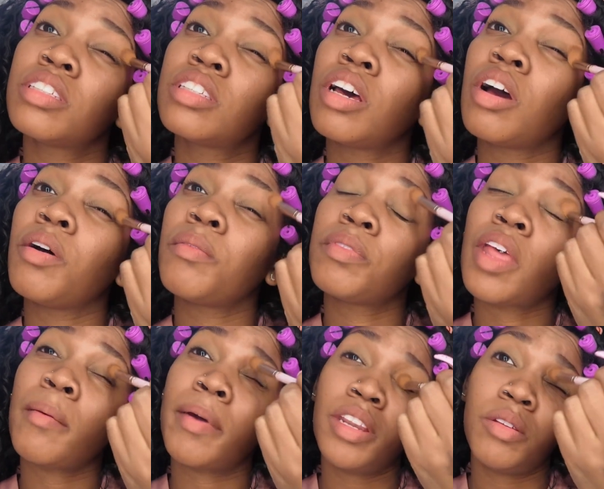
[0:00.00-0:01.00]
So
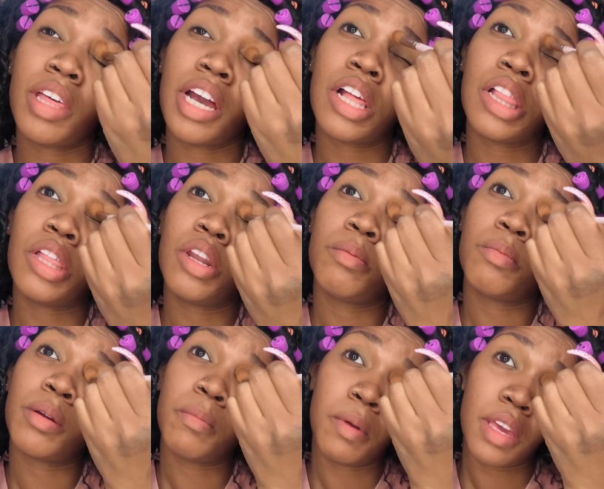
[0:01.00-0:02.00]
I might do like a little
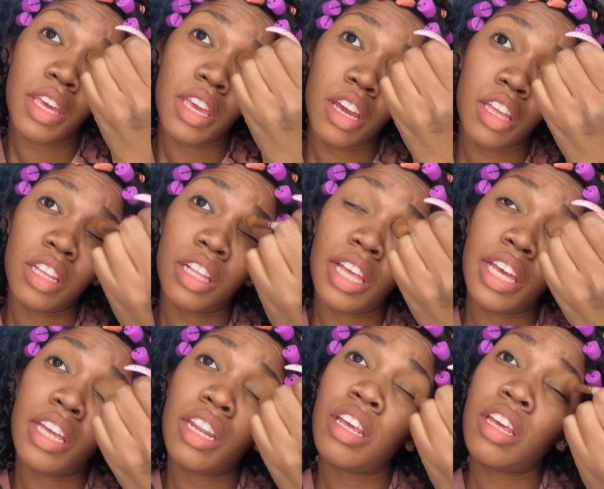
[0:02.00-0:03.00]
more pinky on the
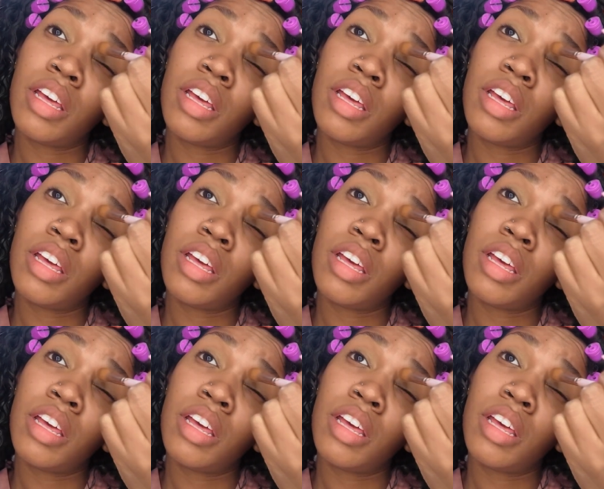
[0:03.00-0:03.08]
lid,